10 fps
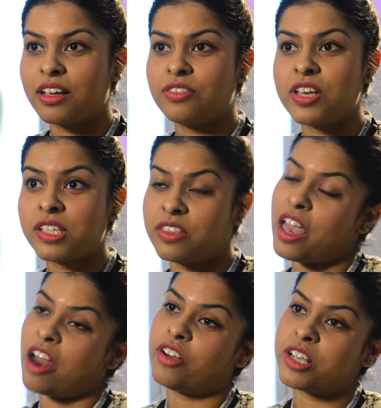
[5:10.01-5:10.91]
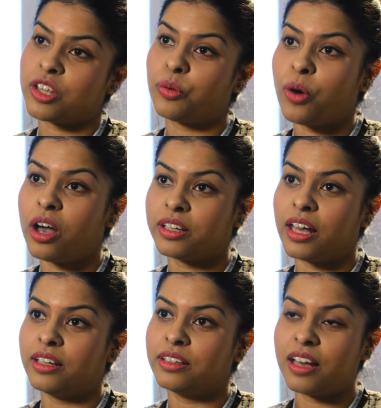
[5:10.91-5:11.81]
these are the areas that are
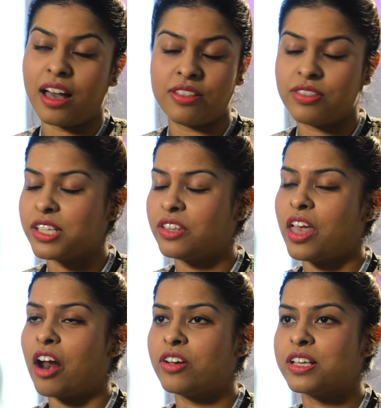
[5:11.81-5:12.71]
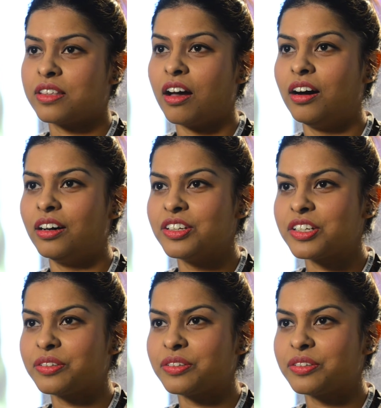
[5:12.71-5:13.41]
working and these are the areas that aren't.